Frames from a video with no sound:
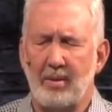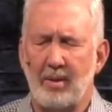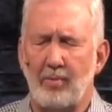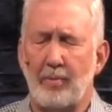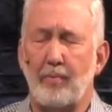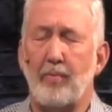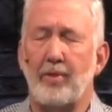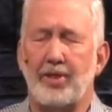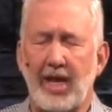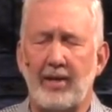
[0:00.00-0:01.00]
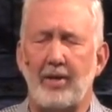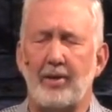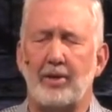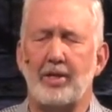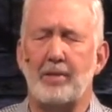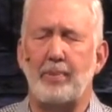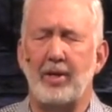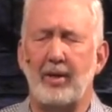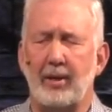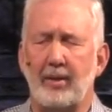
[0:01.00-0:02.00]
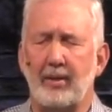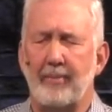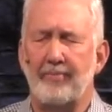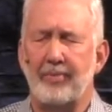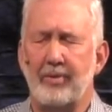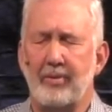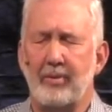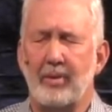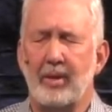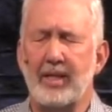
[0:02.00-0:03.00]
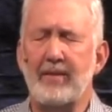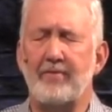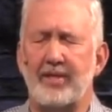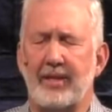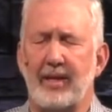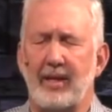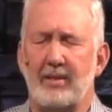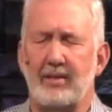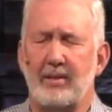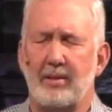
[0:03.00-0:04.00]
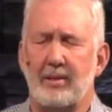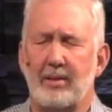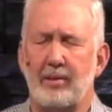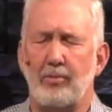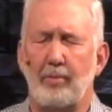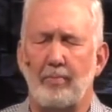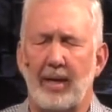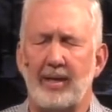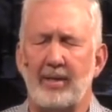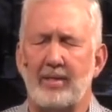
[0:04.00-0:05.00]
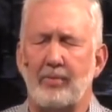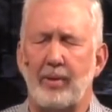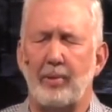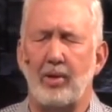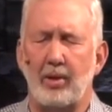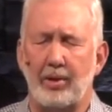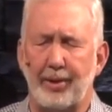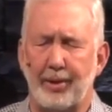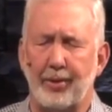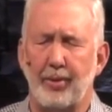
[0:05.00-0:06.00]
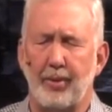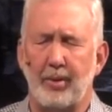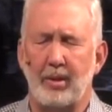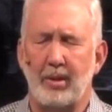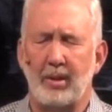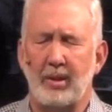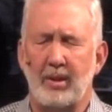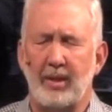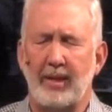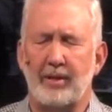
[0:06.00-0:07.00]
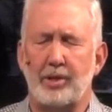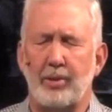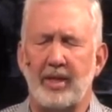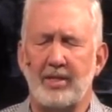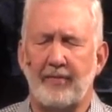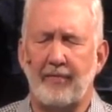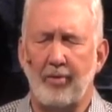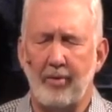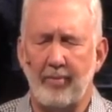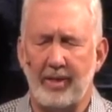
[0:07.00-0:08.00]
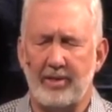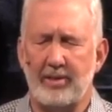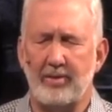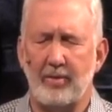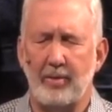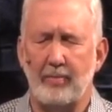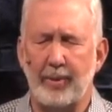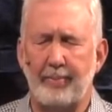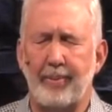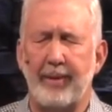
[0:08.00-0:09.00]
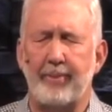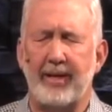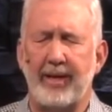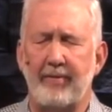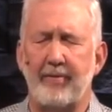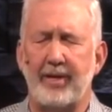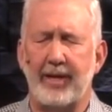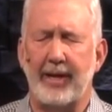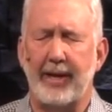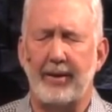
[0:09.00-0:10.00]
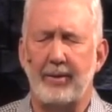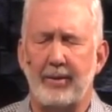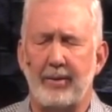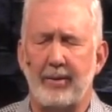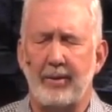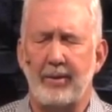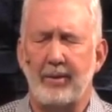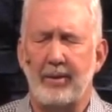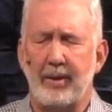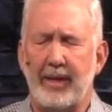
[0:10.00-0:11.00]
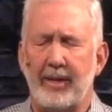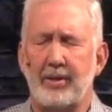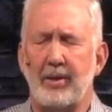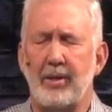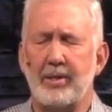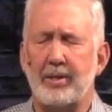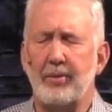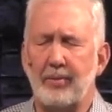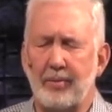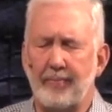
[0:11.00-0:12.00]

And we thank you that the Spirit lives in us to remind us that we belong to you and to transform us bit by bit every day, and to also